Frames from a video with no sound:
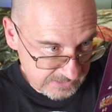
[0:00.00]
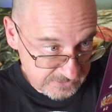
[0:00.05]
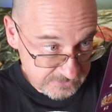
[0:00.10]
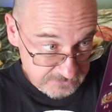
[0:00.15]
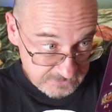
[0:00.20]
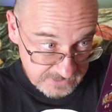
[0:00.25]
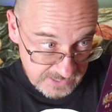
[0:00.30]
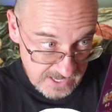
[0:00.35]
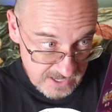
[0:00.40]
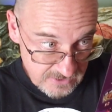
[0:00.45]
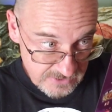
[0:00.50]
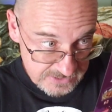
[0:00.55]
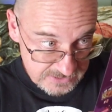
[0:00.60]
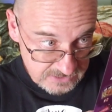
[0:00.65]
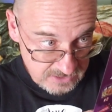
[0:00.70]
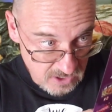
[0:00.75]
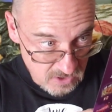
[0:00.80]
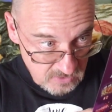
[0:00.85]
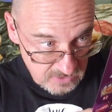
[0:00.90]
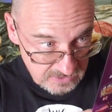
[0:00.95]
either
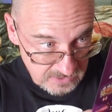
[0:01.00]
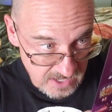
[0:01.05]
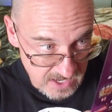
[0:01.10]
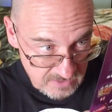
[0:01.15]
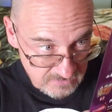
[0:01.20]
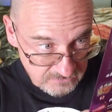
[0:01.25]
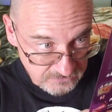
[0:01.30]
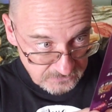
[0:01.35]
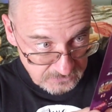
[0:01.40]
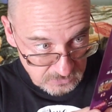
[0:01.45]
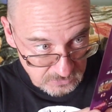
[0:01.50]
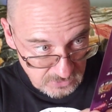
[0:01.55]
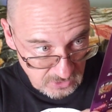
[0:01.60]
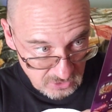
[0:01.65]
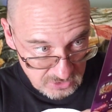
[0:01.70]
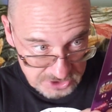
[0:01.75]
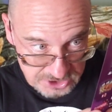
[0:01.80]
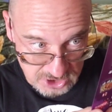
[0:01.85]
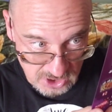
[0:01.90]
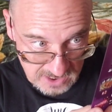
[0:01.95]
carrot, coconut, fruit,
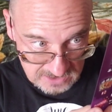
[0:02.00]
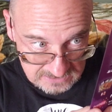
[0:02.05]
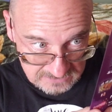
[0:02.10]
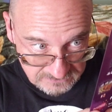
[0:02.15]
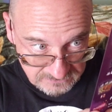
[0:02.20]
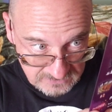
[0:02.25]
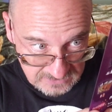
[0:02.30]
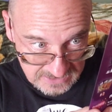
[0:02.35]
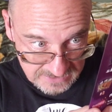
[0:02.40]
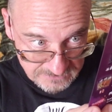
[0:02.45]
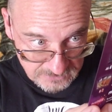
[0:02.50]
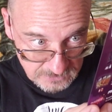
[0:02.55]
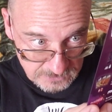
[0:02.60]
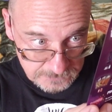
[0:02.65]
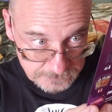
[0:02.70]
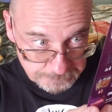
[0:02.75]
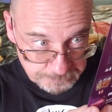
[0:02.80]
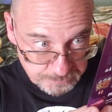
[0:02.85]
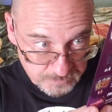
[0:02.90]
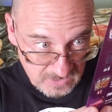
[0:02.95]
or chocolate
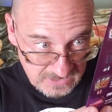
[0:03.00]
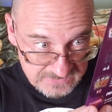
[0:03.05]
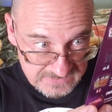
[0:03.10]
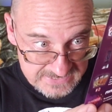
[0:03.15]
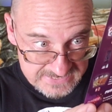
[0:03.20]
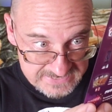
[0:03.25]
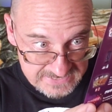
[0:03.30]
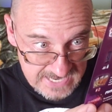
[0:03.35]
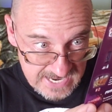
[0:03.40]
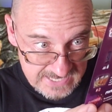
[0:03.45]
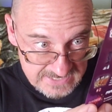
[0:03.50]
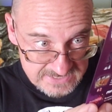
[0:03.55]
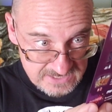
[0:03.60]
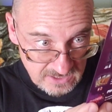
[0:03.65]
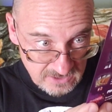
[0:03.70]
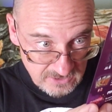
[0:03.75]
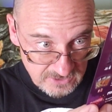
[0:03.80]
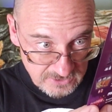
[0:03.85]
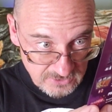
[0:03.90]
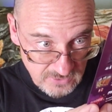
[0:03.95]
flavored, these cakes
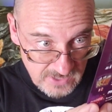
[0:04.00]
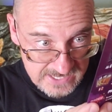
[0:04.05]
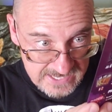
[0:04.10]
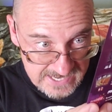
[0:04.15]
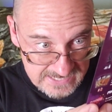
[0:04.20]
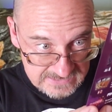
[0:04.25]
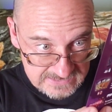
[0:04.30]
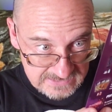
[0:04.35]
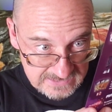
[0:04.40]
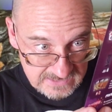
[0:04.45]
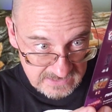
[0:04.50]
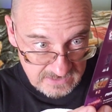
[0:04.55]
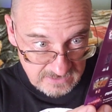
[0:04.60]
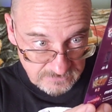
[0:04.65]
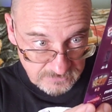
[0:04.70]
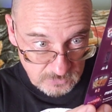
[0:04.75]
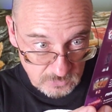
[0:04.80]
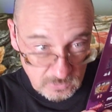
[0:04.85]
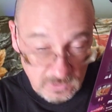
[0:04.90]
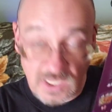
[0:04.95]
are a great idea
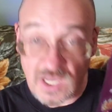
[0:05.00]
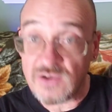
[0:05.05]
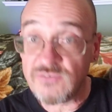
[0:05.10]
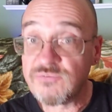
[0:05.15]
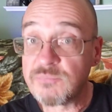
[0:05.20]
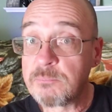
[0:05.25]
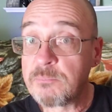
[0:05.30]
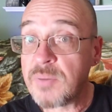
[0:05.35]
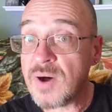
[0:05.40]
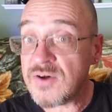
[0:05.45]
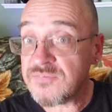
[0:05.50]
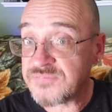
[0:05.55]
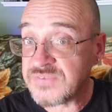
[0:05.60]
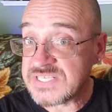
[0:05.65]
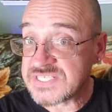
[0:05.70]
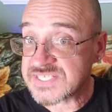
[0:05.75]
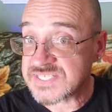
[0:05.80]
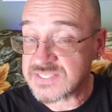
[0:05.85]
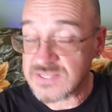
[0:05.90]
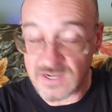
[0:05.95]
if you love
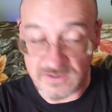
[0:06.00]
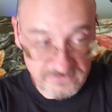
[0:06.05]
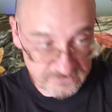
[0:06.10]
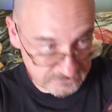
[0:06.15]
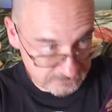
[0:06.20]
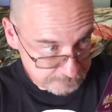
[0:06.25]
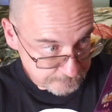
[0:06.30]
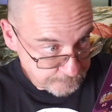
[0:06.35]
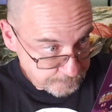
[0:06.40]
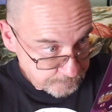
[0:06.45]
puffy stuff.